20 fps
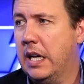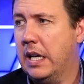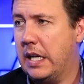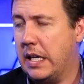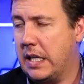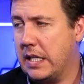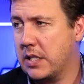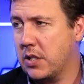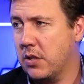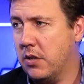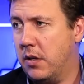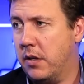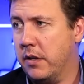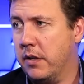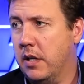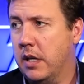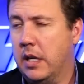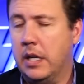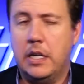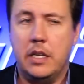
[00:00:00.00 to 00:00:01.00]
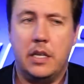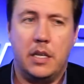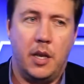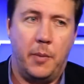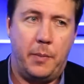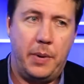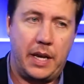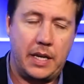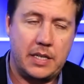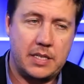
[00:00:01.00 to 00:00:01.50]
He's gone.
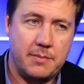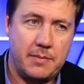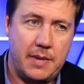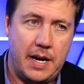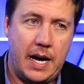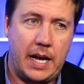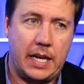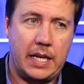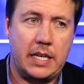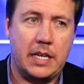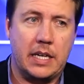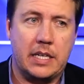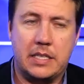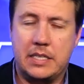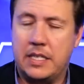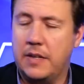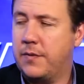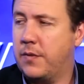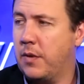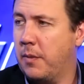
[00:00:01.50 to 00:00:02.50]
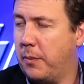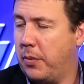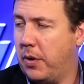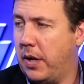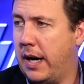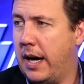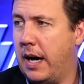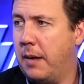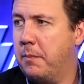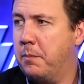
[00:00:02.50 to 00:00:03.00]
Lapeti Tamani, a different
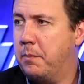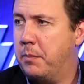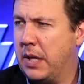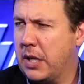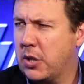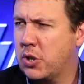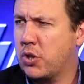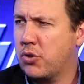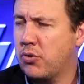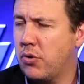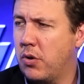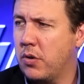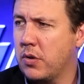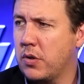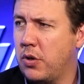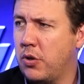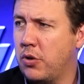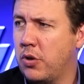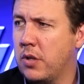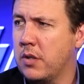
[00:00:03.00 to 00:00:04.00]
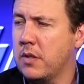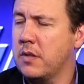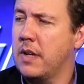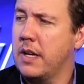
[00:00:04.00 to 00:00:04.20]
player, big, strong unit,